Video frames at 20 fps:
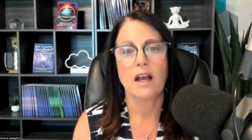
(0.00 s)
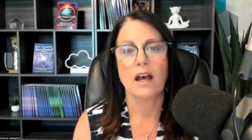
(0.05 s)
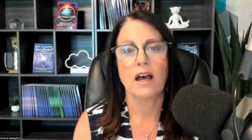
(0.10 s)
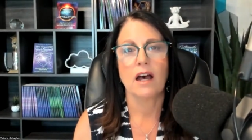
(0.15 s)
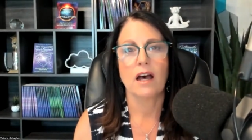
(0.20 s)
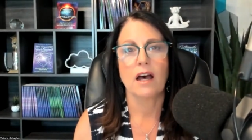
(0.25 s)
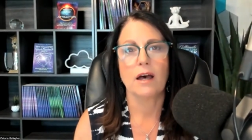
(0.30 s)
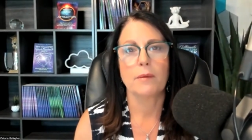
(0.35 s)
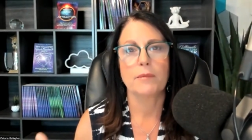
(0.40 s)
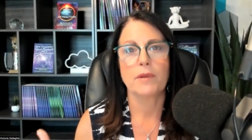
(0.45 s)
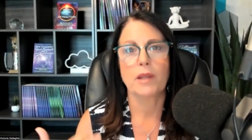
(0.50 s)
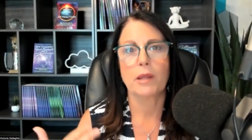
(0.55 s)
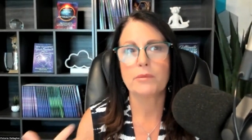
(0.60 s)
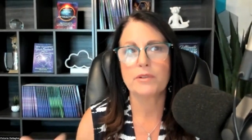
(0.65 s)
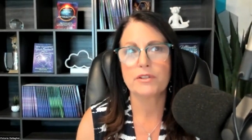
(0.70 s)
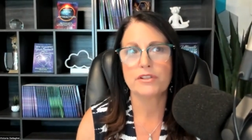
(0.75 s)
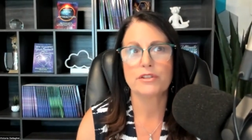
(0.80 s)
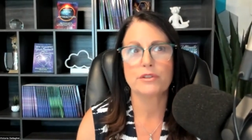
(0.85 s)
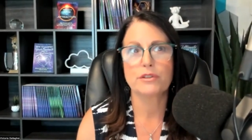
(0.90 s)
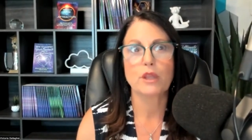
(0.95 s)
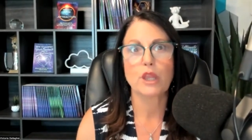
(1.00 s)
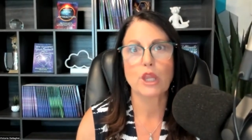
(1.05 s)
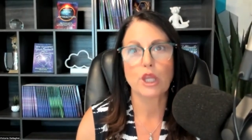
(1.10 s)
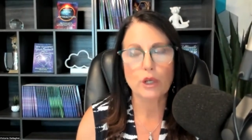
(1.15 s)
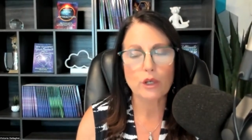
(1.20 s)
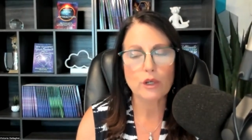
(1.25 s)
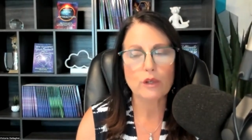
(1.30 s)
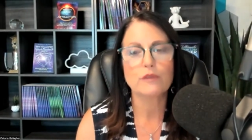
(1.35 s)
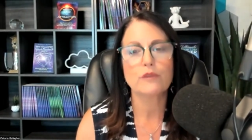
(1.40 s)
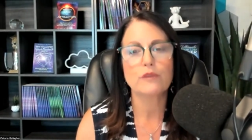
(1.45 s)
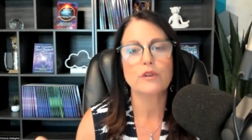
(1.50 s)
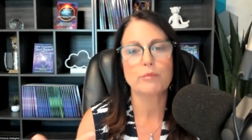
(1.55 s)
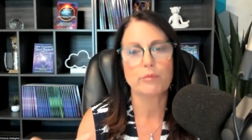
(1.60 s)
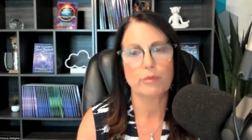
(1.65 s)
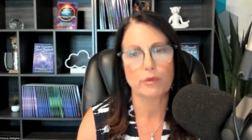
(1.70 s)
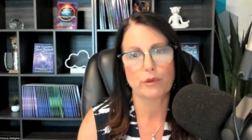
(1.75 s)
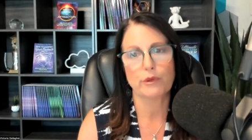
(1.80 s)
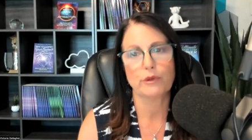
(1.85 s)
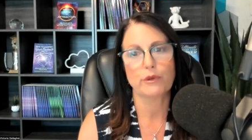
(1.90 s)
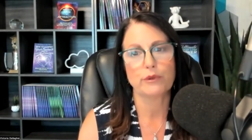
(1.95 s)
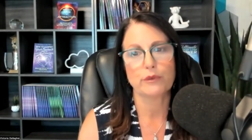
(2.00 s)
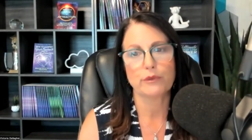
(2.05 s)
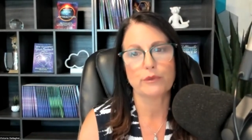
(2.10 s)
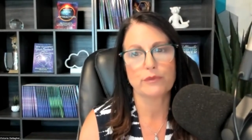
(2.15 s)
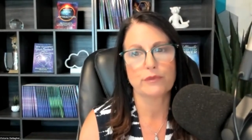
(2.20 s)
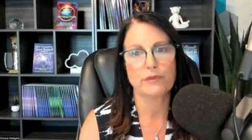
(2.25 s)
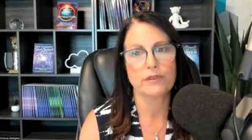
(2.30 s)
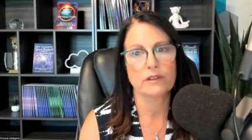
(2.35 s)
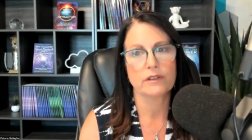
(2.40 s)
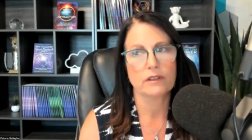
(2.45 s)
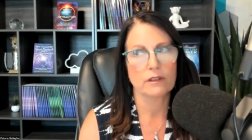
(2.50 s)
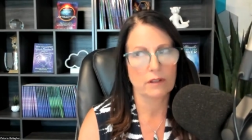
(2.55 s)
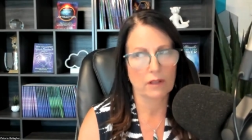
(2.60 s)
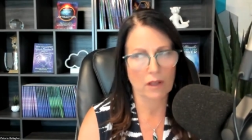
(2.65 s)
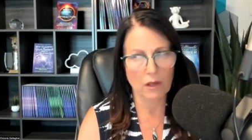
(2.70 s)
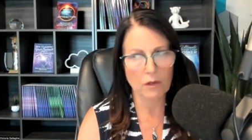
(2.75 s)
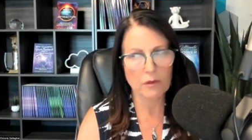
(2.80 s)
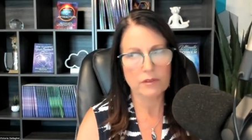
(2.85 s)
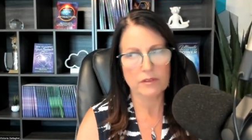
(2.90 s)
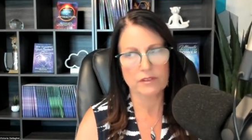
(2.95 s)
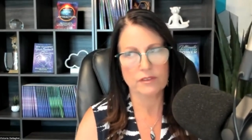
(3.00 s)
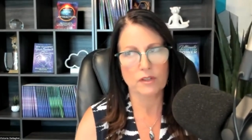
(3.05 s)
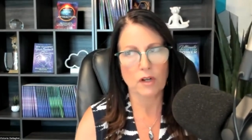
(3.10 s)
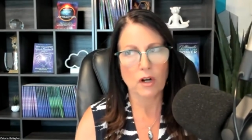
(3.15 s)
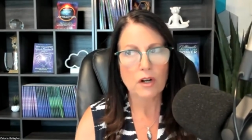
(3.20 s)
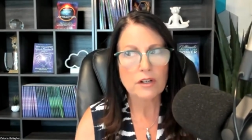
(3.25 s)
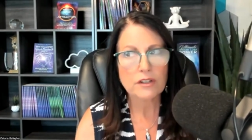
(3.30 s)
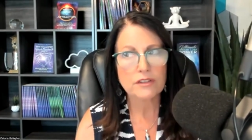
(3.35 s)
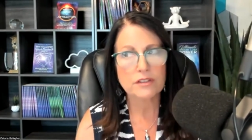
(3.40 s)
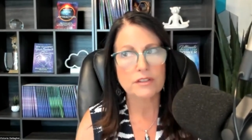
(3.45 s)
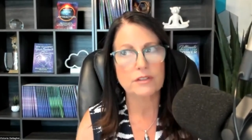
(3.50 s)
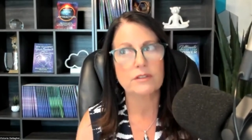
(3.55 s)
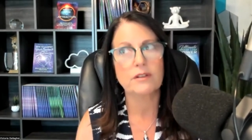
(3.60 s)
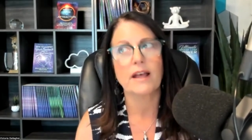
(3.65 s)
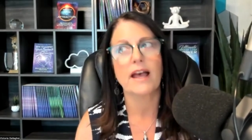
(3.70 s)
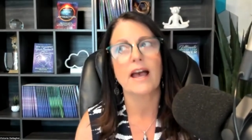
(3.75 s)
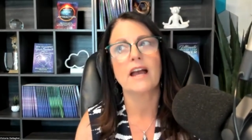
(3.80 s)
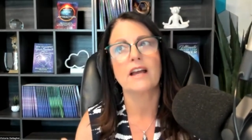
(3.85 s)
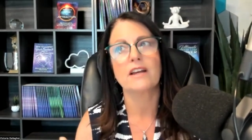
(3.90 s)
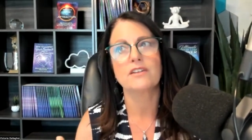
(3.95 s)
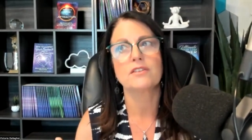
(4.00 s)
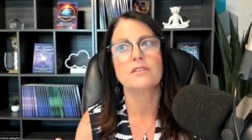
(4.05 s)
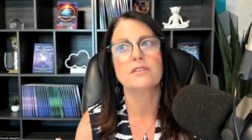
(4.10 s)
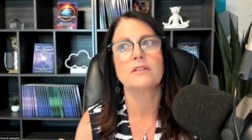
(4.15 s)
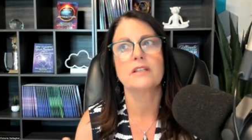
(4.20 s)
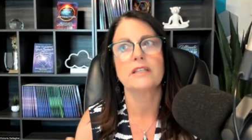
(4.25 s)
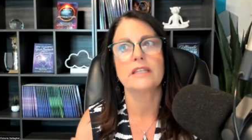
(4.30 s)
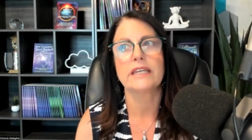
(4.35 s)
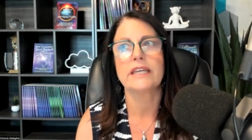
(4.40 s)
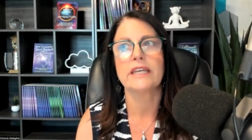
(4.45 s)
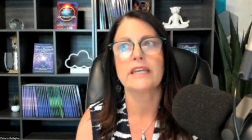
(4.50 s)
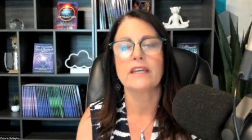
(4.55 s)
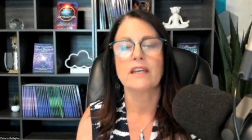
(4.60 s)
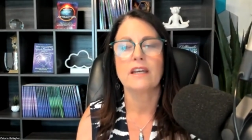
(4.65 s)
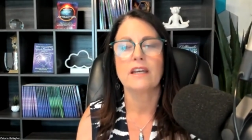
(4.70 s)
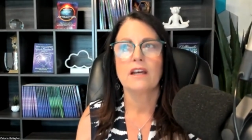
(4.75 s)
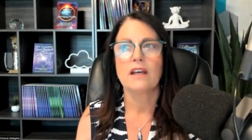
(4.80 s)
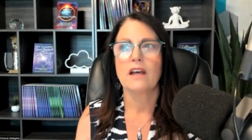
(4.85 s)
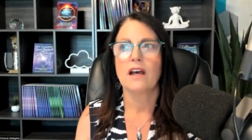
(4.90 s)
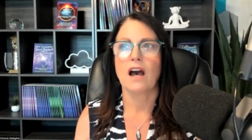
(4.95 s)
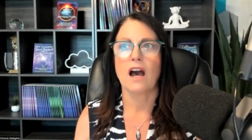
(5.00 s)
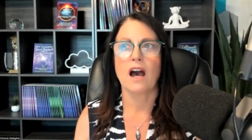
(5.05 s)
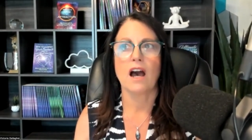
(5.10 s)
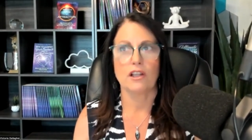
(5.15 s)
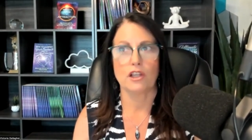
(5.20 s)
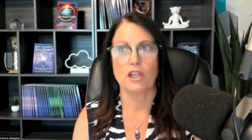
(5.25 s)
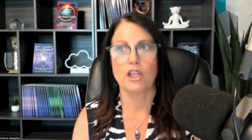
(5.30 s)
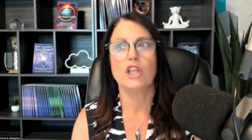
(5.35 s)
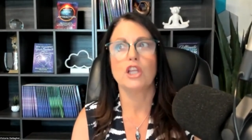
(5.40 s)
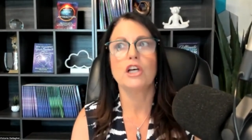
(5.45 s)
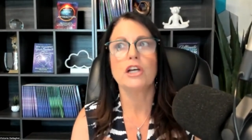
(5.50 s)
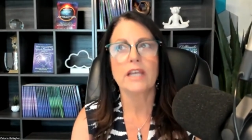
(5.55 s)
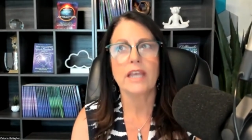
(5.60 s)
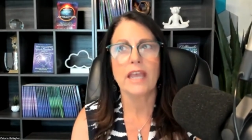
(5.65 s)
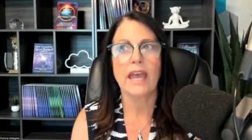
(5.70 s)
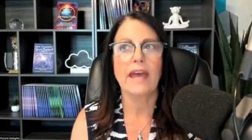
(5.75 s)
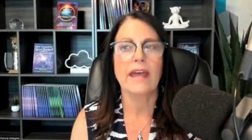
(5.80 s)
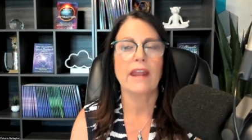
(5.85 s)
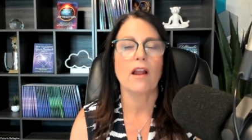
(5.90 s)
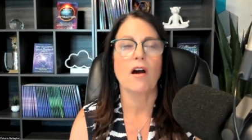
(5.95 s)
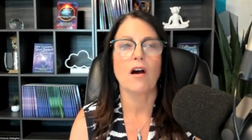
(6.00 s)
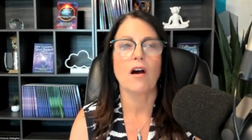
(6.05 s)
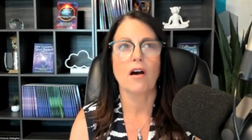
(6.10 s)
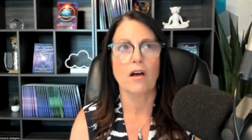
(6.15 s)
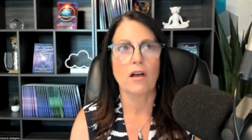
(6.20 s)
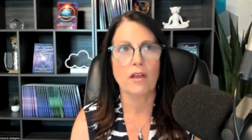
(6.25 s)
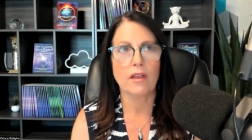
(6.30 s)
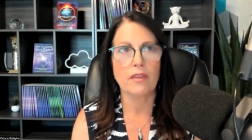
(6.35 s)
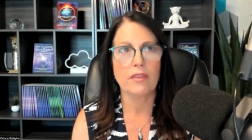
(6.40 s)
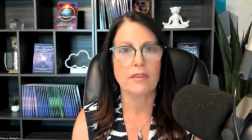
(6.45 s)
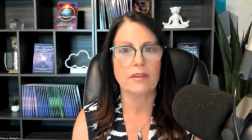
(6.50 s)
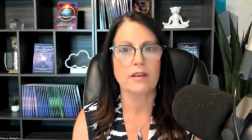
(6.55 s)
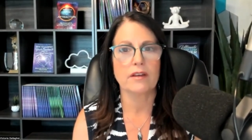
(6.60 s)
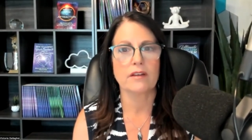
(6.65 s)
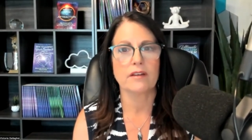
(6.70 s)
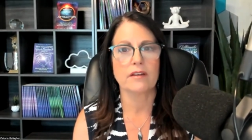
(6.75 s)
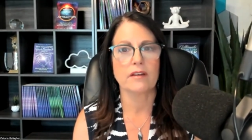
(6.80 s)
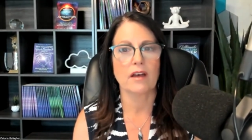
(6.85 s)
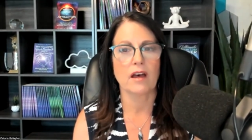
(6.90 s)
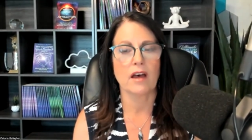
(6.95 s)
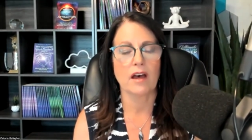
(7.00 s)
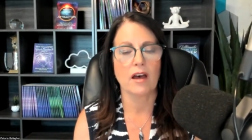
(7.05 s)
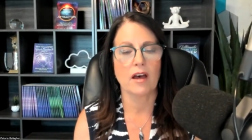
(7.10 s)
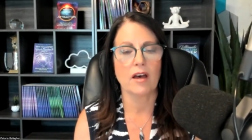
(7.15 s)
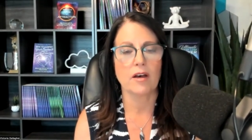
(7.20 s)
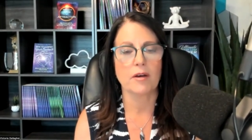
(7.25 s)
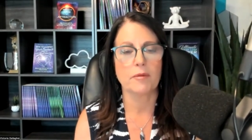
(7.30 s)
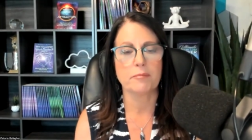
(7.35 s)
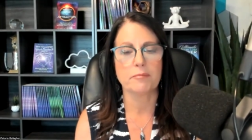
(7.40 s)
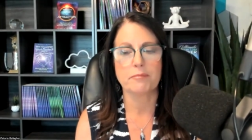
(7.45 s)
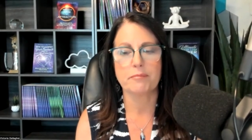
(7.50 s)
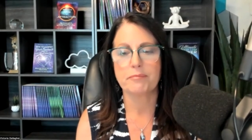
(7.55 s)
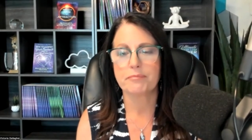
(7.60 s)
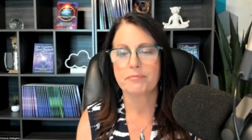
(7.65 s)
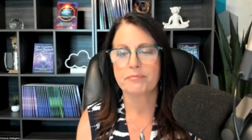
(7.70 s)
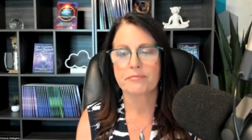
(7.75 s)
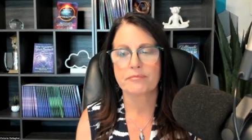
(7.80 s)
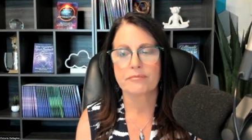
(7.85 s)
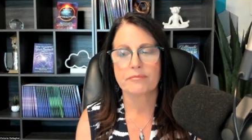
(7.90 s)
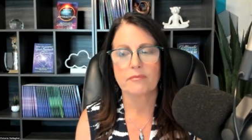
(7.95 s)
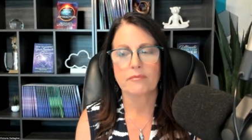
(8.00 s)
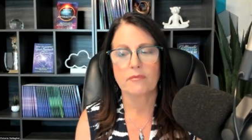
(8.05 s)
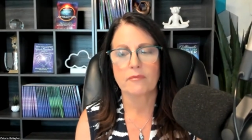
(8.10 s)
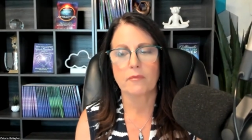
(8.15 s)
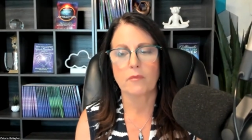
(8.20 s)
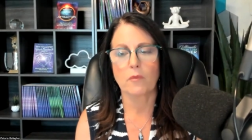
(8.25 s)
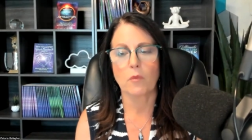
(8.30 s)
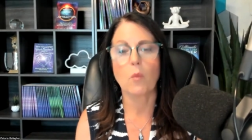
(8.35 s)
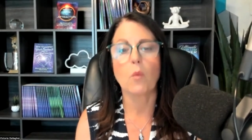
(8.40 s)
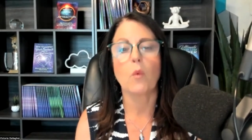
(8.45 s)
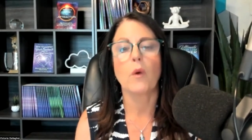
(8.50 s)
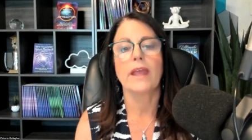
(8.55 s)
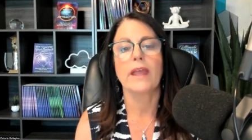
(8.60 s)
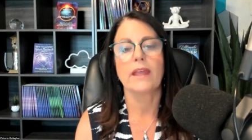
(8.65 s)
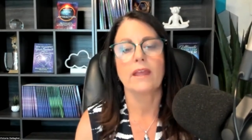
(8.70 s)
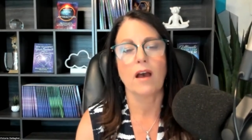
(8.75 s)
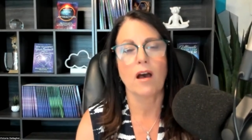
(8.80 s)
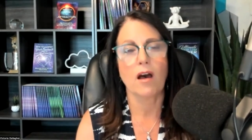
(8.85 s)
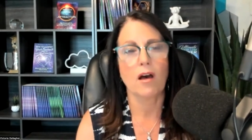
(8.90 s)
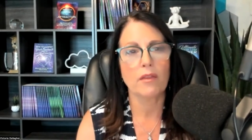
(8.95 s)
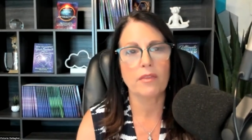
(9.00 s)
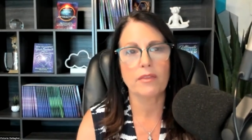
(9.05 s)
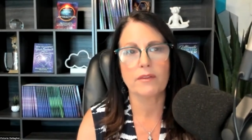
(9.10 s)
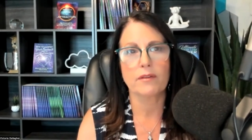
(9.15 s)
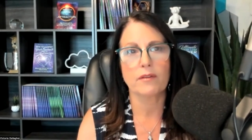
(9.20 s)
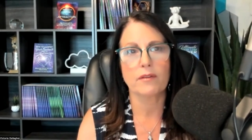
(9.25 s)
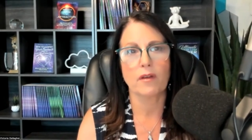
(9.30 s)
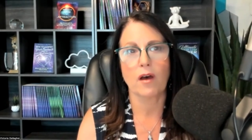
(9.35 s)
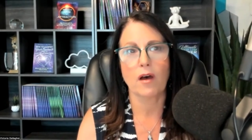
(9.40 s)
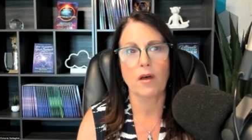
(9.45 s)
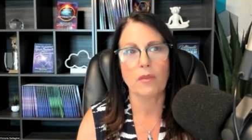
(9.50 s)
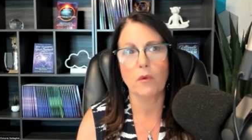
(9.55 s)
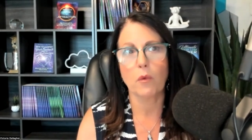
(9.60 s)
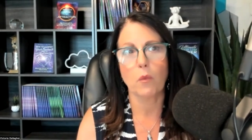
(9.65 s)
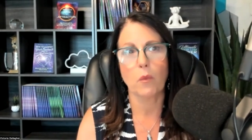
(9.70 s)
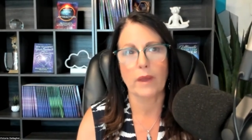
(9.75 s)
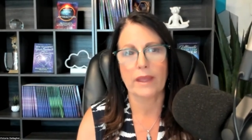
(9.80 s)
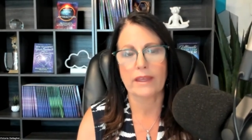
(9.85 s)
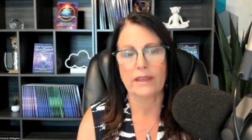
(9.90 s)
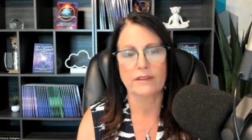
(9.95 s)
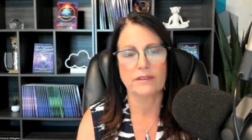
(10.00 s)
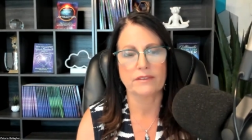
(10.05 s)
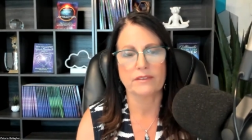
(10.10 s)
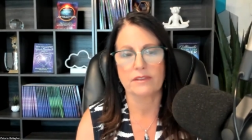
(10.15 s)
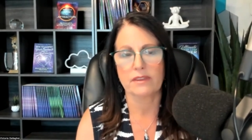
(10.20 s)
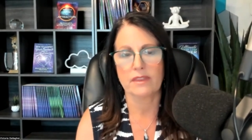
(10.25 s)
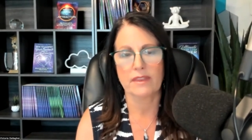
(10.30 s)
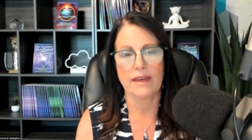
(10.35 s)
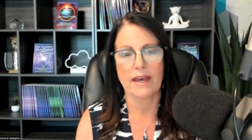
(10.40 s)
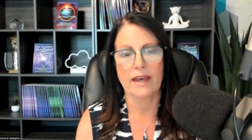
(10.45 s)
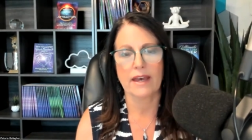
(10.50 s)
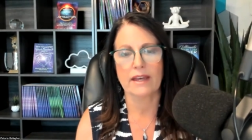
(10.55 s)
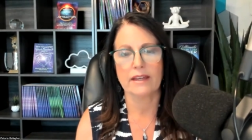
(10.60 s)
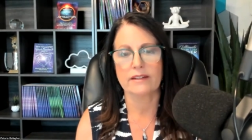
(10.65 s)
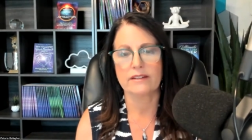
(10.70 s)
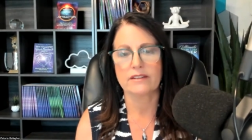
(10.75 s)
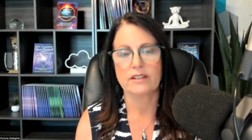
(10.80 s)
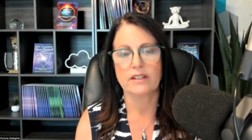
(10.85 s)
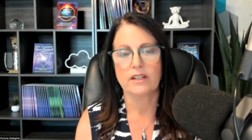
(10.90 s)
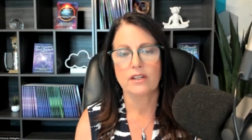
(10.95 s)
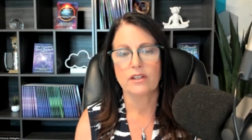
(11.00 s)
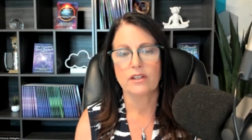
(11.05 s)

Um, number two, look for proof. Go start to actually look at all the um way all the all the ways that